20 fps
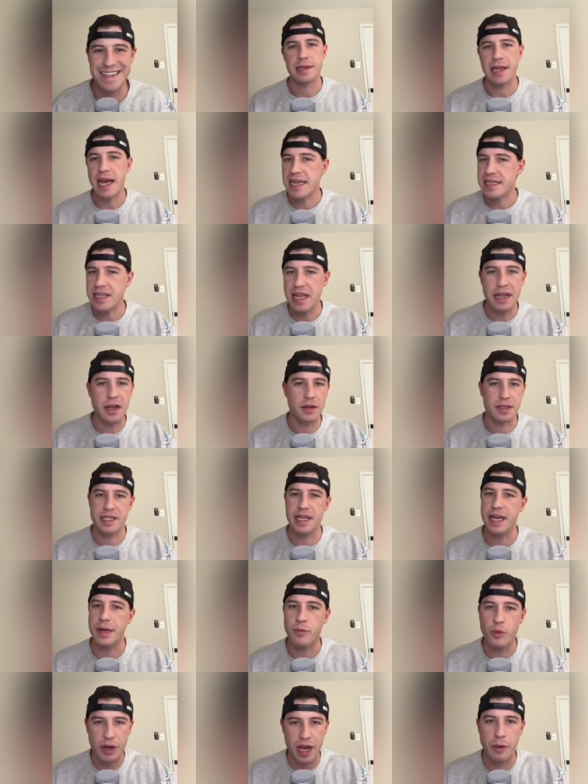Last thing I'll say,
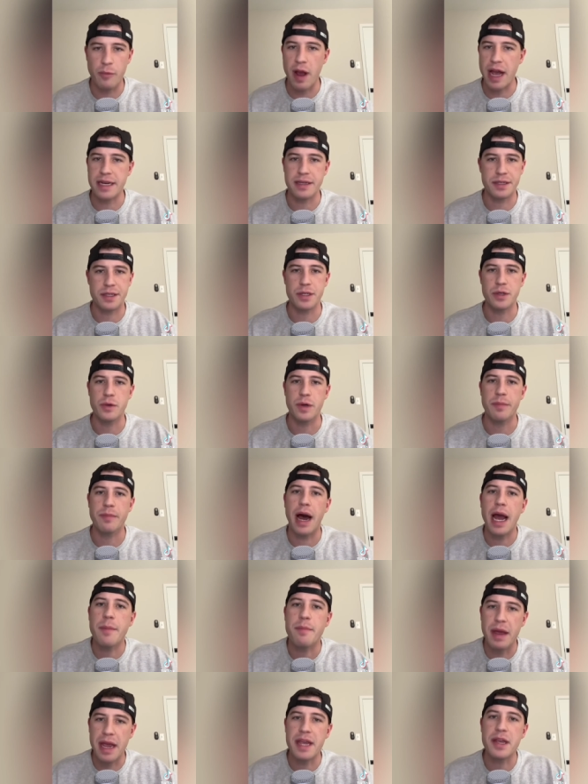and we'll get right into it. My
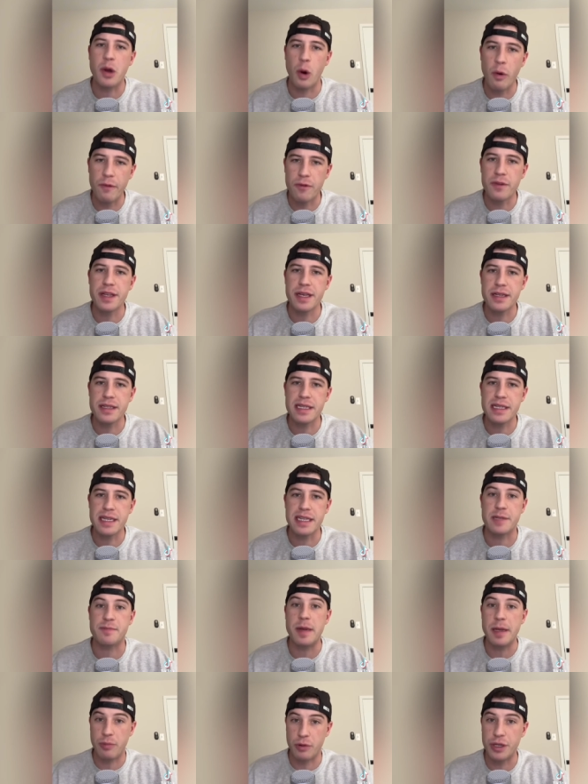main goal for this is
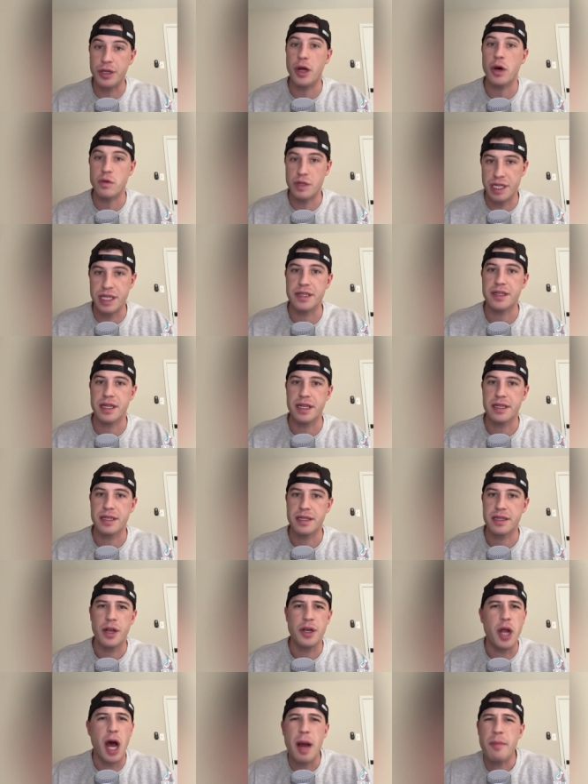people to know Jesus,
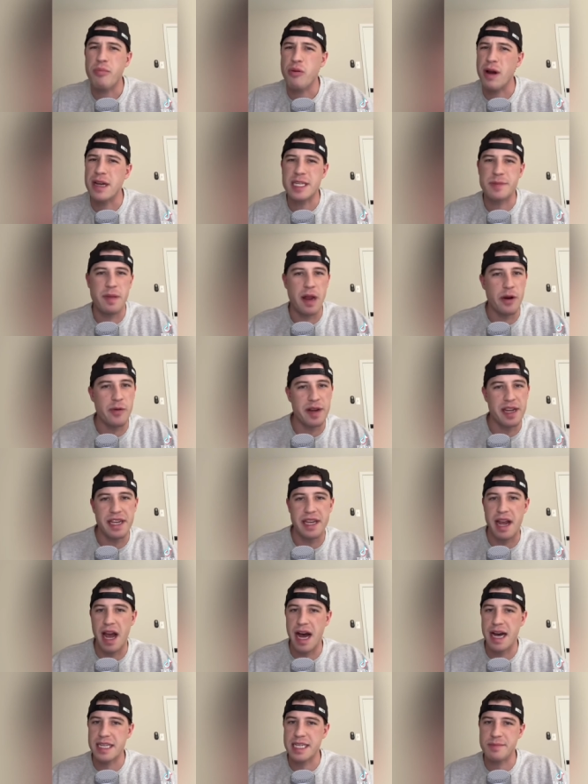not prosperity
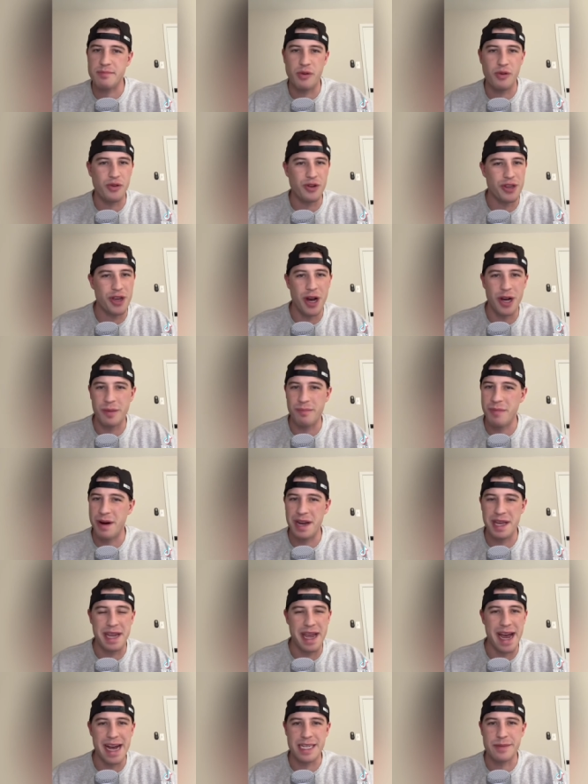gospel, young money,
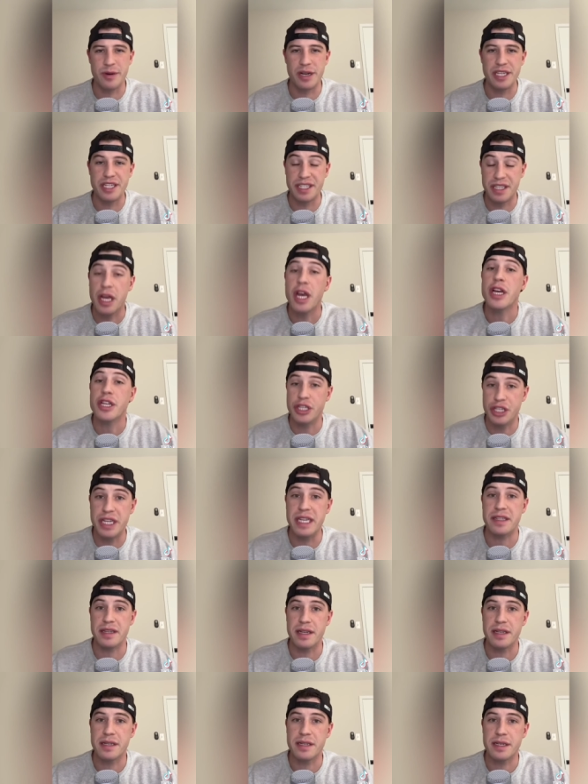cash money, Jesus,
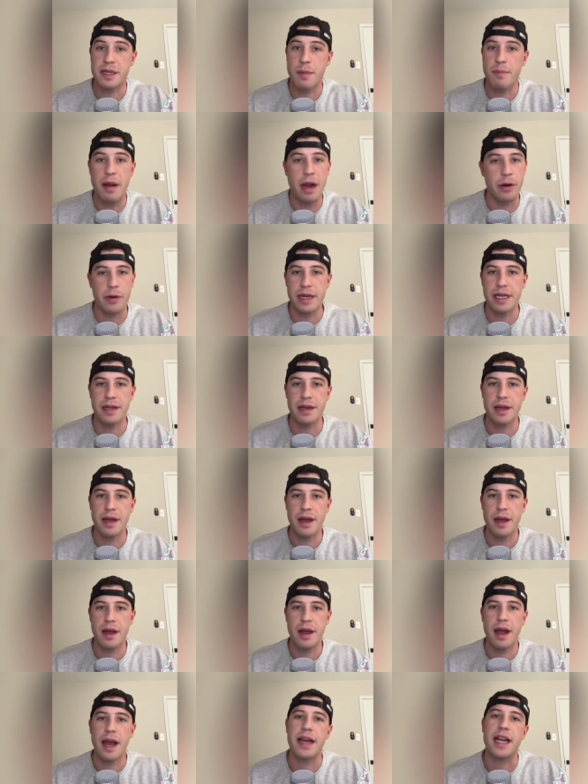Jesus, period.
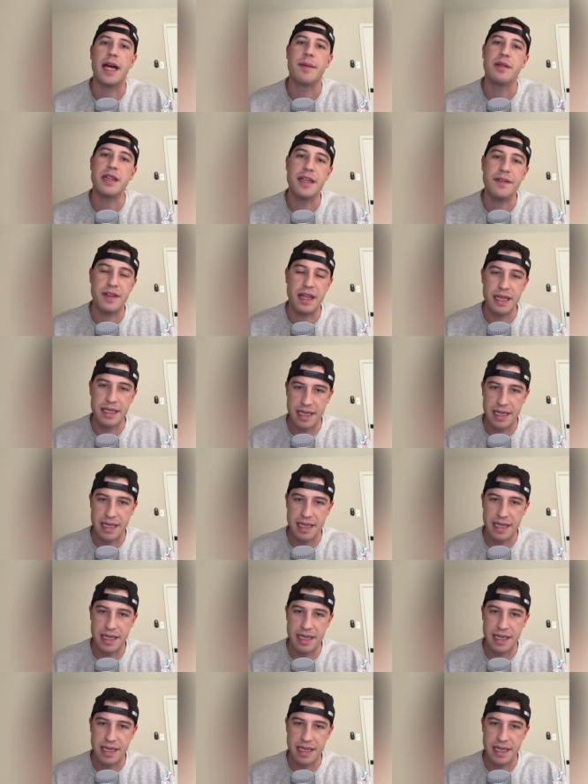And I believe that